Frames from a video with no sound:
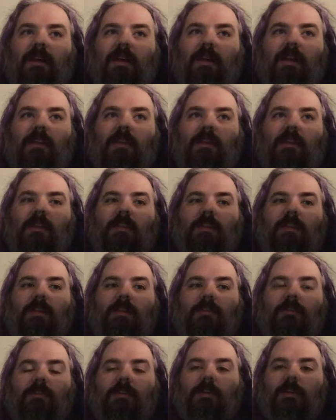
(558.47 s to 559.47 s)

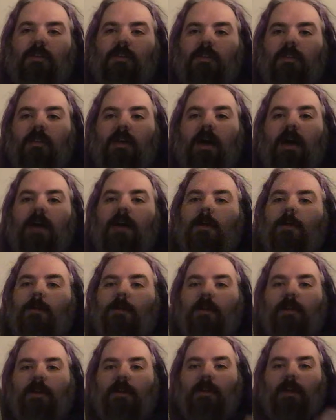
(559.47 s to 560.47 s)
then you get into the higher
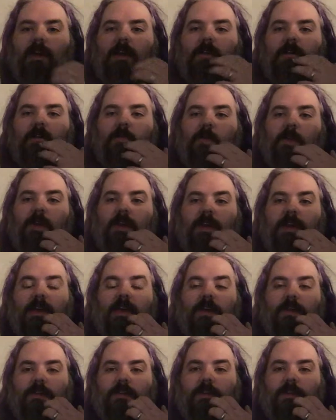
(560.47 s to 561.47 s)
player counts where it
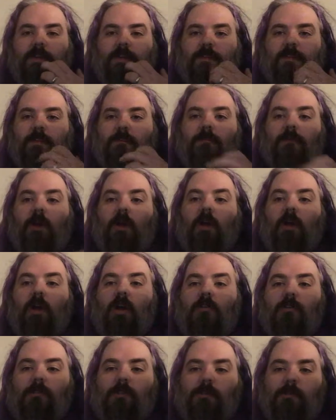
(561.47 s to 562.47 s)
kind of starts to fall
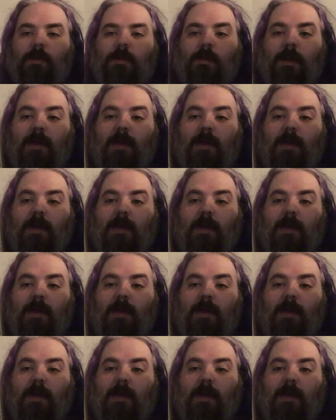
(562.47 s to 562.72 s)
off with me.